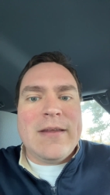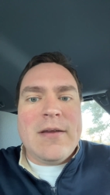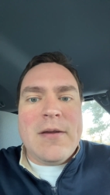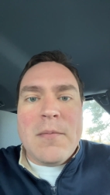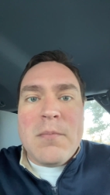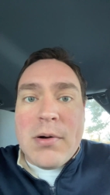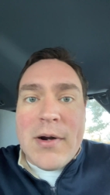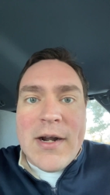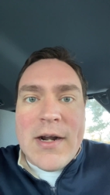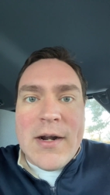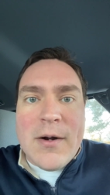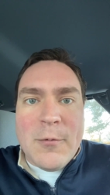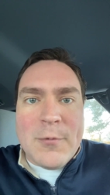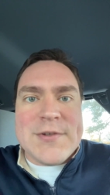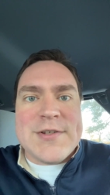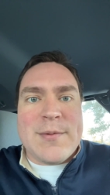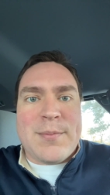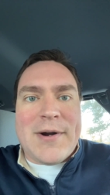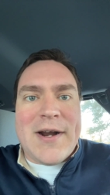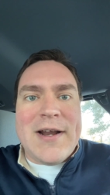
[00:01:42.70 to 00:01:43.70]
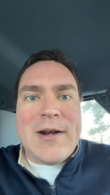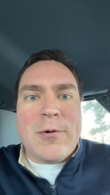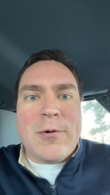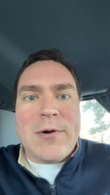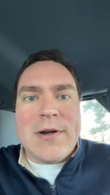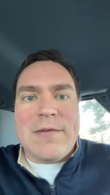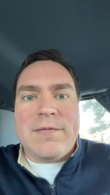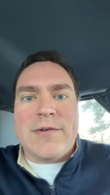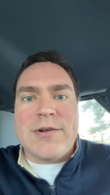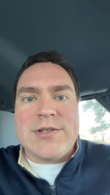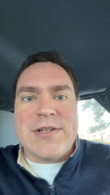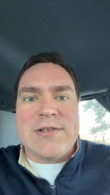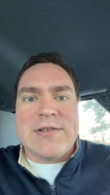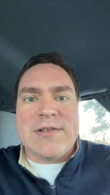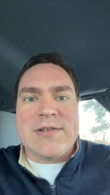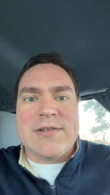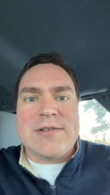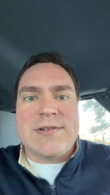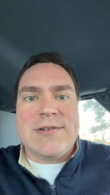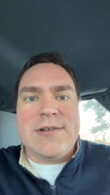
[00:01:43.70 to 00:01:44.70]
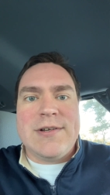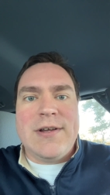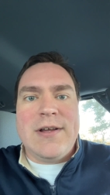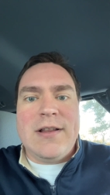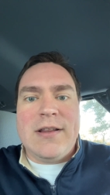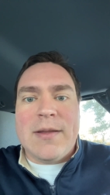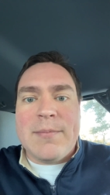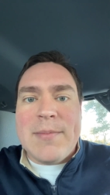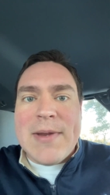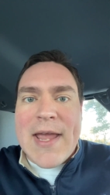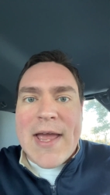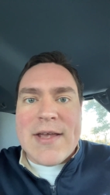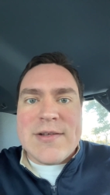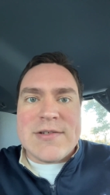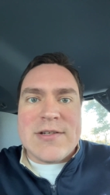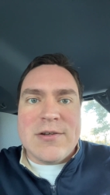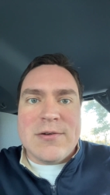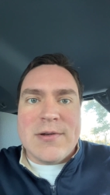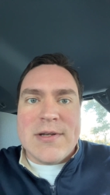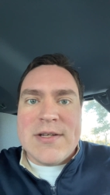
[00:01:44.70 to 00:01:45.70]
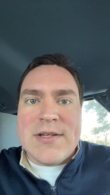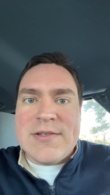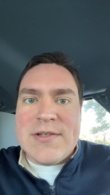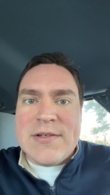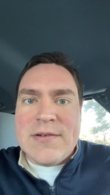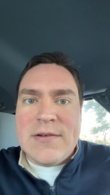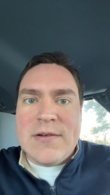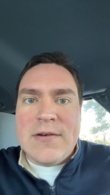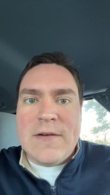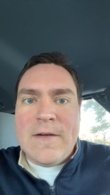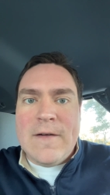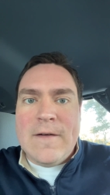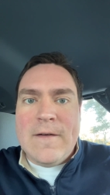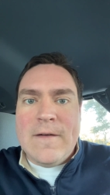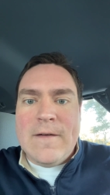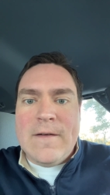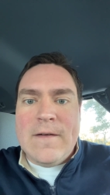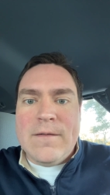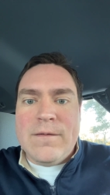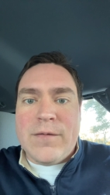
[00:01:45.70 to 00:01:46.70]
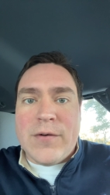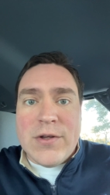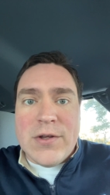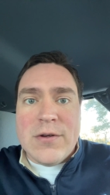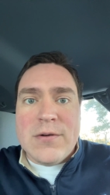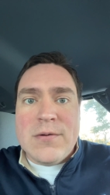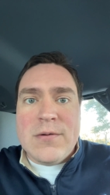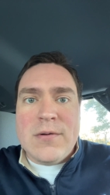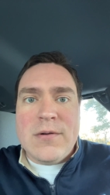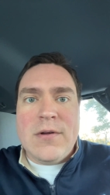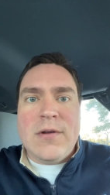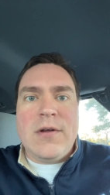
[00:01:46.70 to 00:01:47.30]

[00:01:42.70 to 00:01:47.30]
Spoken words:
Prayer was a priority for Jesus. Let me ask you, is it for you?